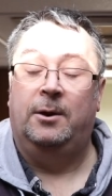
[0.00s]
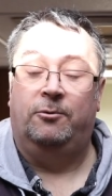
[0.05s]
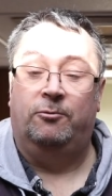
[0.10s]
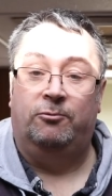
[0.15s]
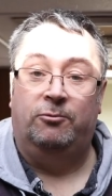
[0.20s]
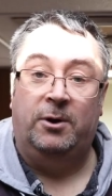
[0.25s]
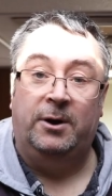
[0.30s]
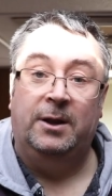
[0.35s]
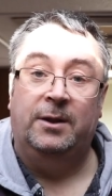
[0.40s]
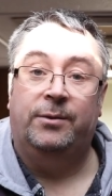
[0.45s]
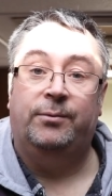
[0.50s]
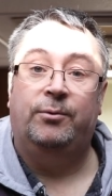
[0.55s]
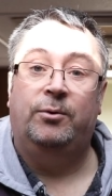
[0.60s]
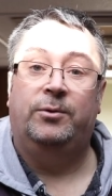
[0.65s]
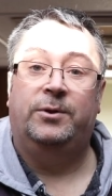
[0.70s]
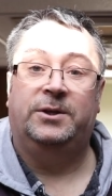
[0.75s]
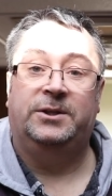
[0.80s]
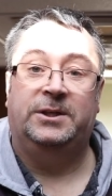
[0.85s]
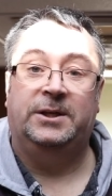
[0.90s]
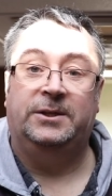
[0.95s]
Run it through
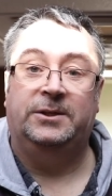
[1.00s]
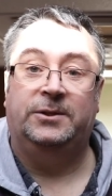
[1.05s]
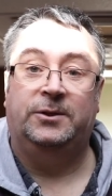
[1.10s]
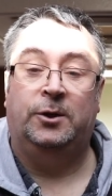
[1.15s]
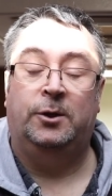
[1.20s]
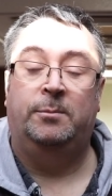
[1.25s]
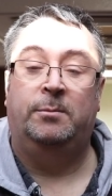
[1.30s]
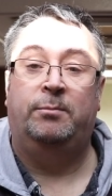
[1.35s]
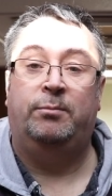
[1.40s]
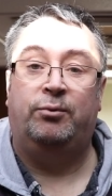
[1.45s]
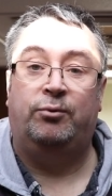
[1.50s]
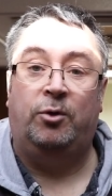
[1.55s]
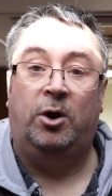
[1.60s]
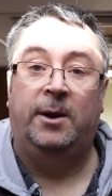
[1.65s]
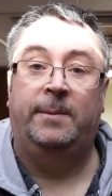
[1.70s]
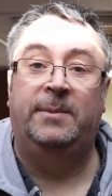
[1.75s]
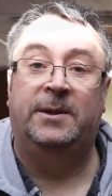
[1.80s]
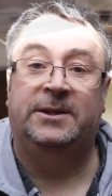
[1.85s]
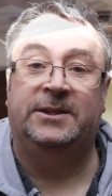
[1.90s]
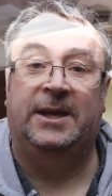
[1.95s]
the system,
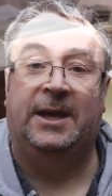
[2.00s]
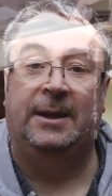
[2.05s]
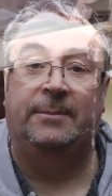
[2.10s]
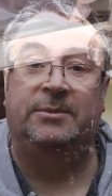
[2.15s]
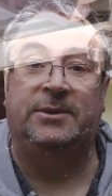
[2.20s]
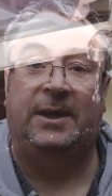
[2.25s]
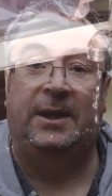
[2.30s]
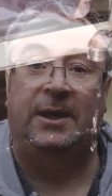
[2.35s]
prime the taps